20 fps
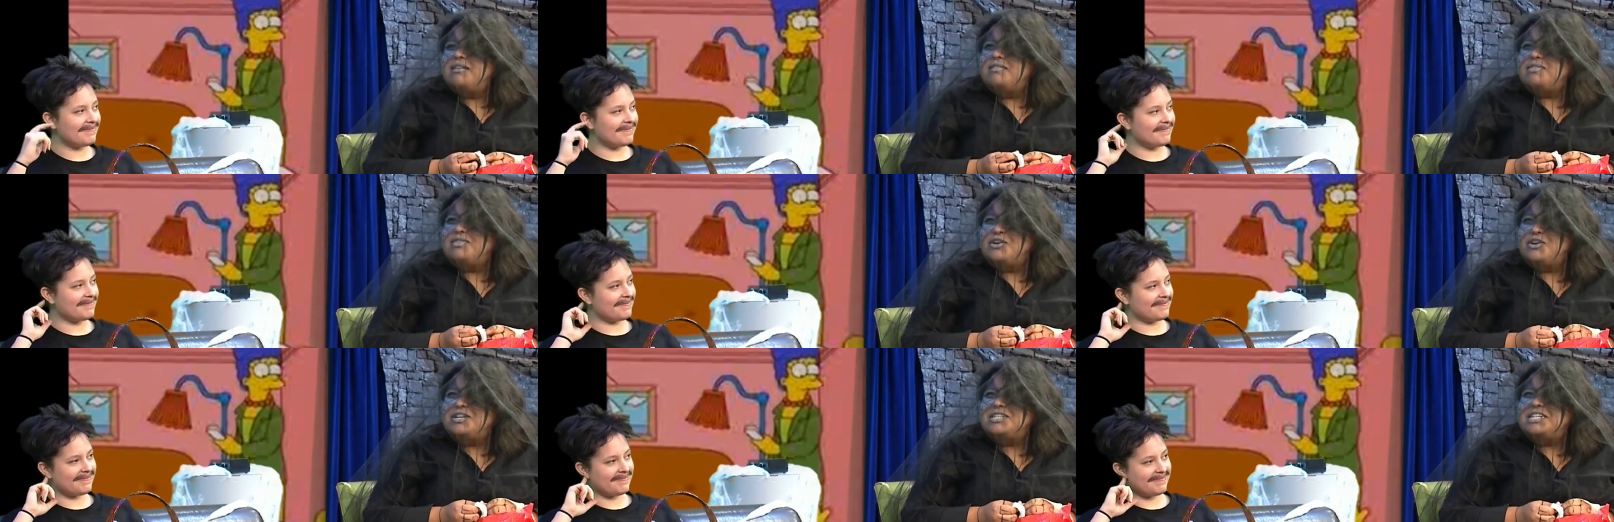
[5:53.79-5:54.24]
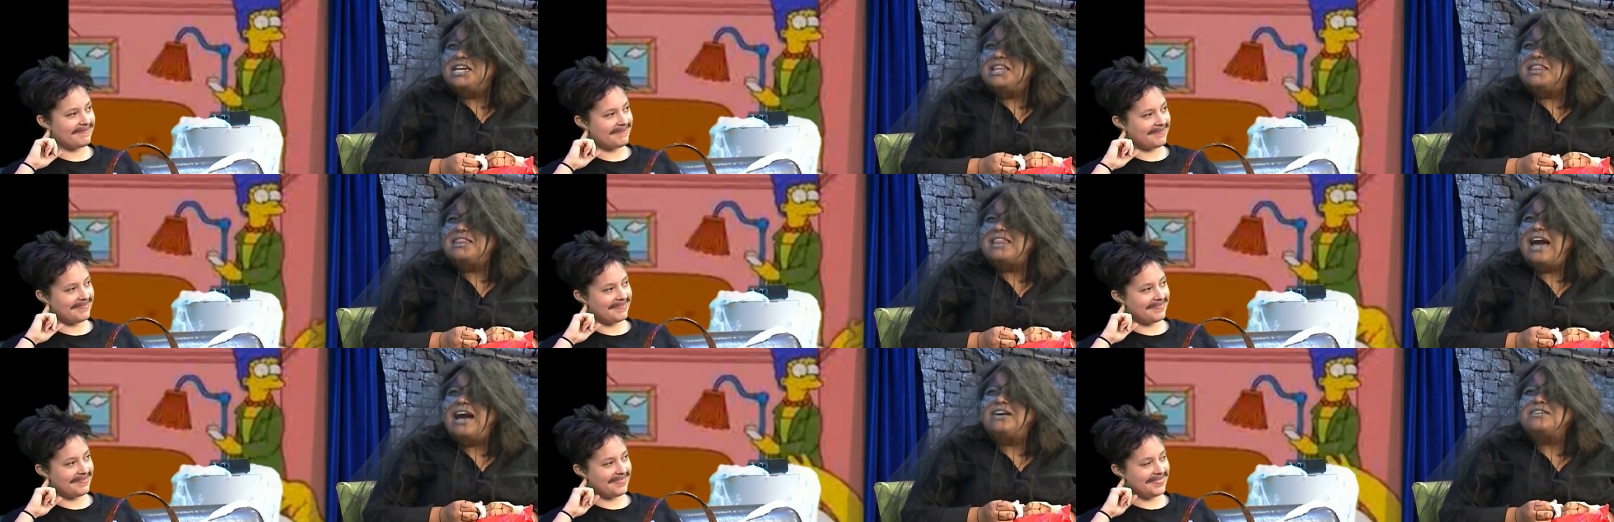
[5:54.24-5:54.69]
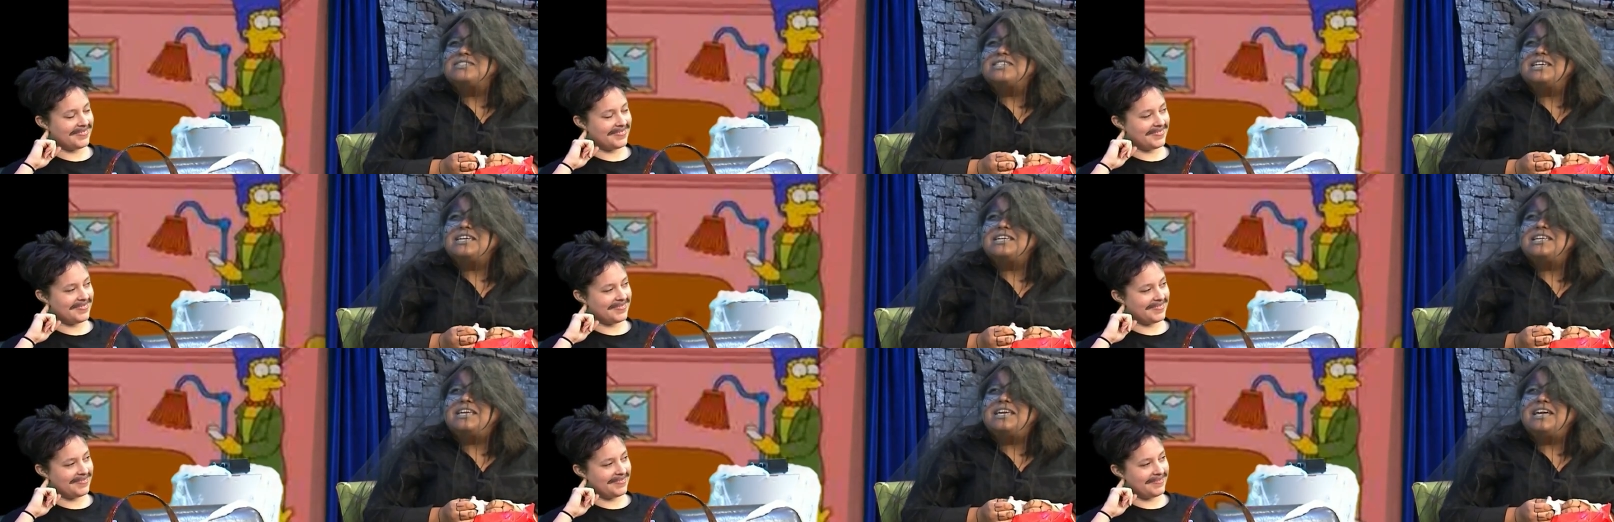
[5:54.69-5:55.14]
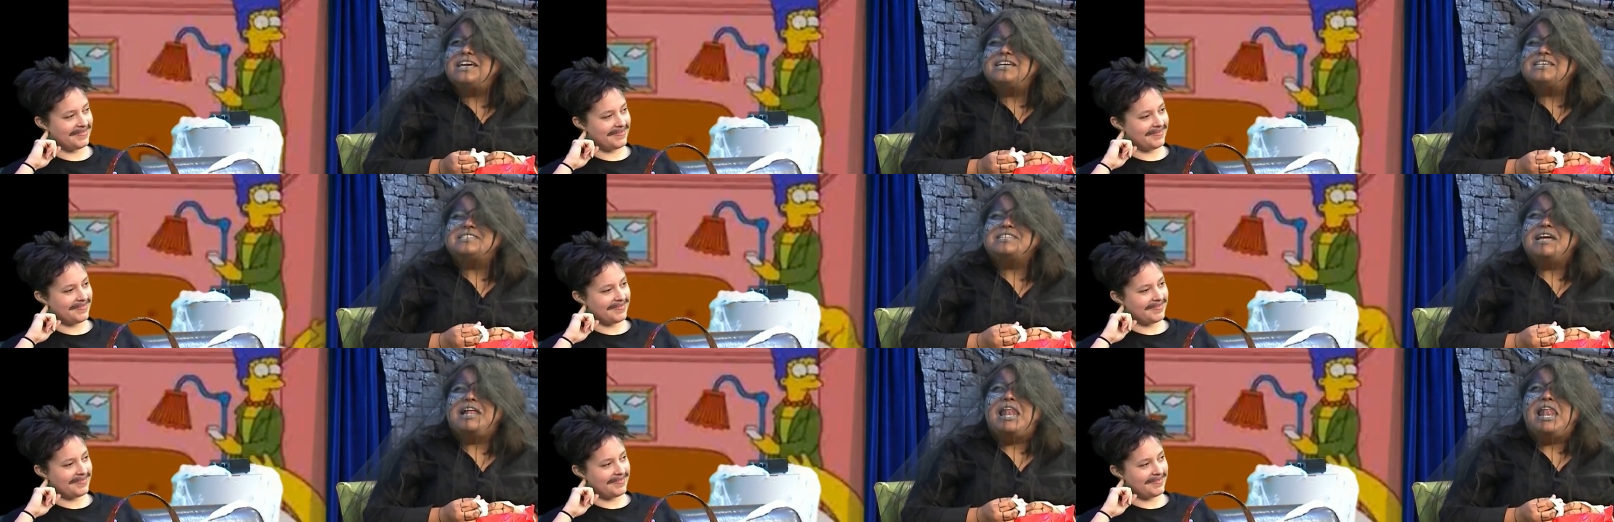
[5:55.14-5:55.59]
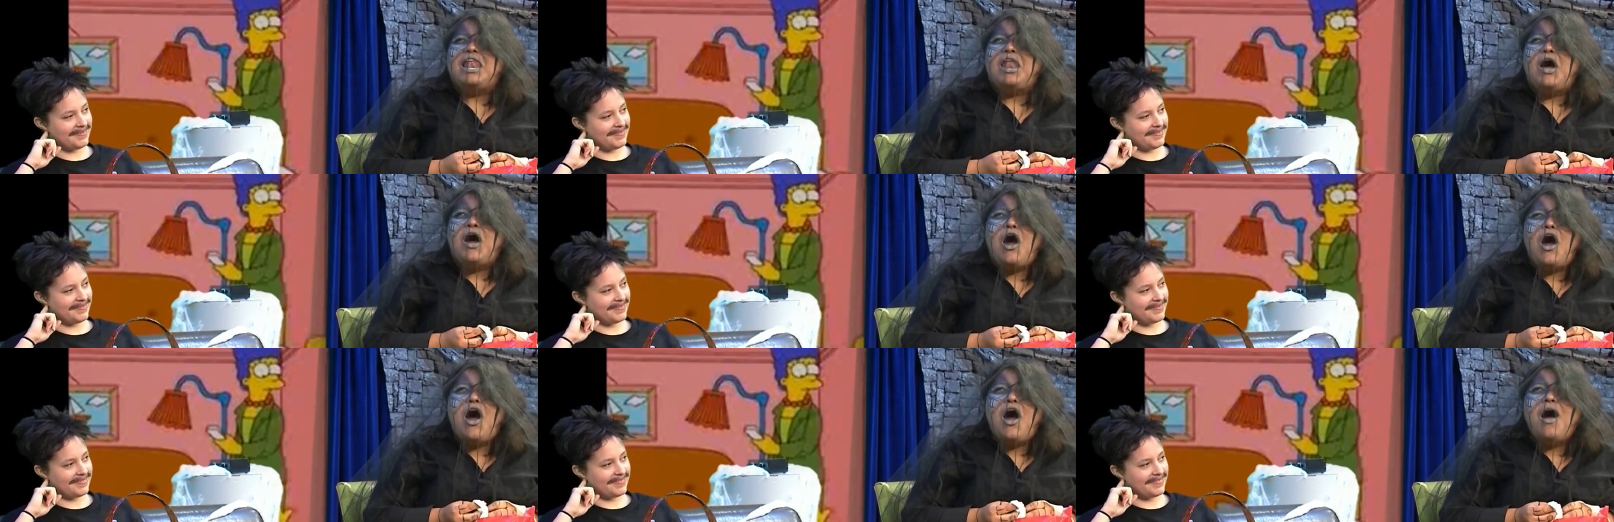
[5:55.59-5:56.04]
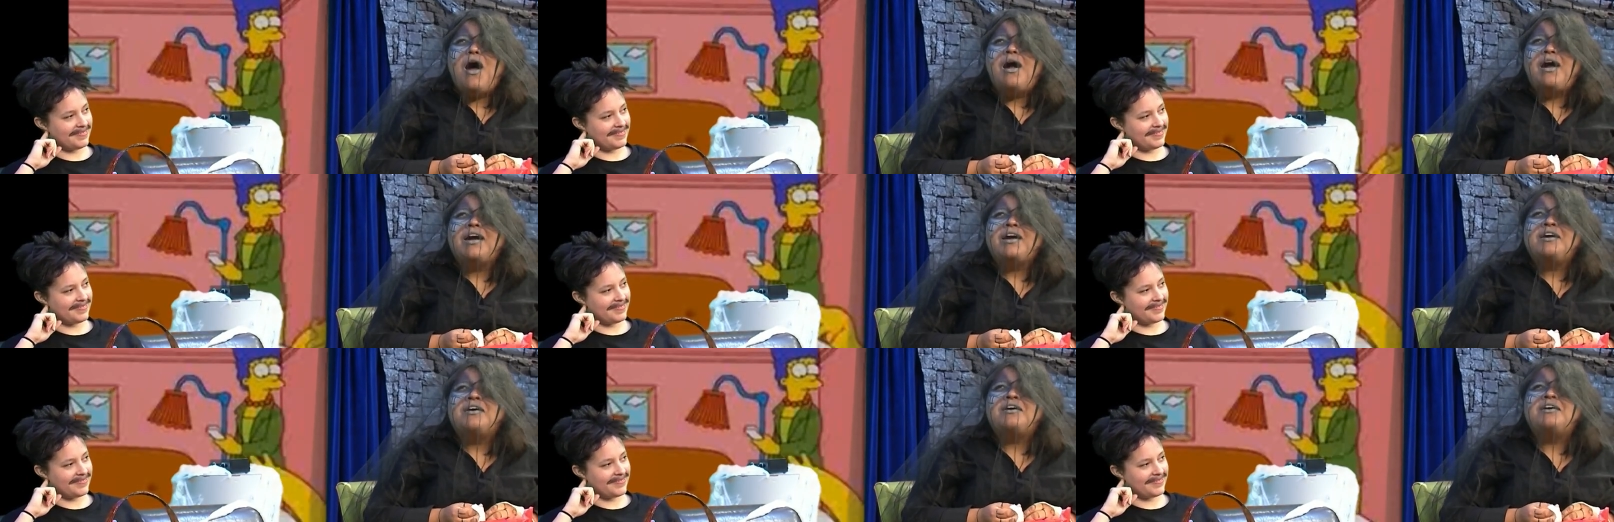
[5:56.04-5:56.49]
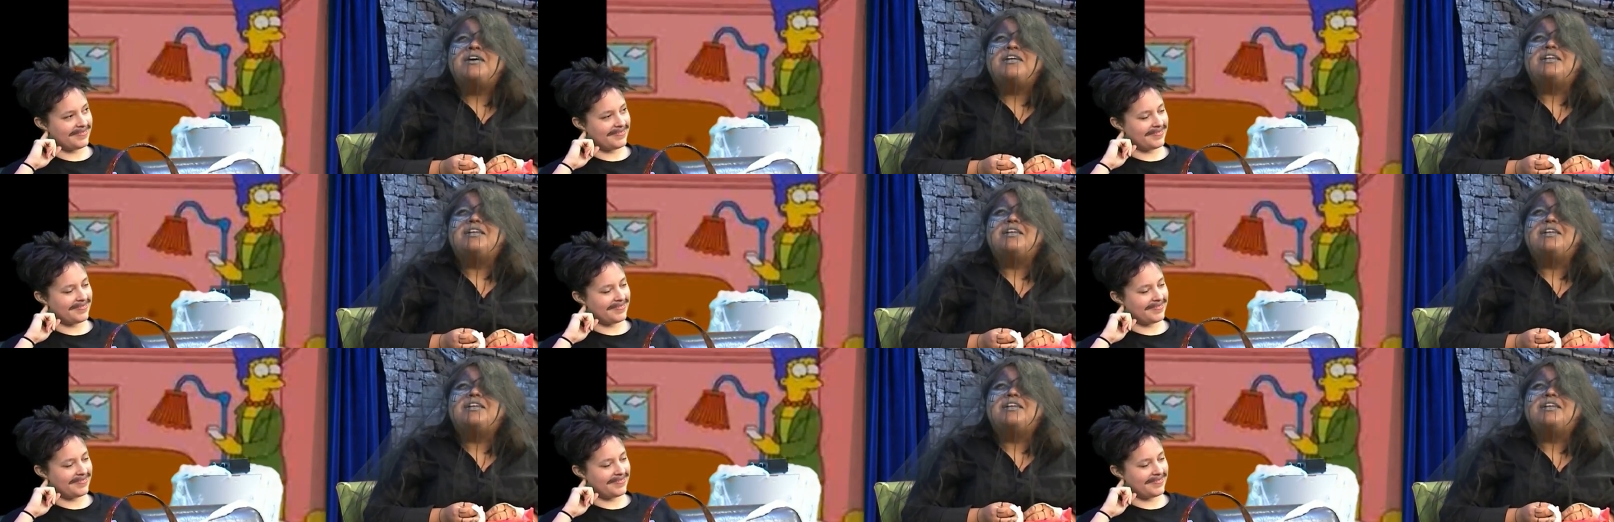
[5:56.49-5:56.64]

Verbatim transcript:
Speaker 1: thirteen thousand is a long,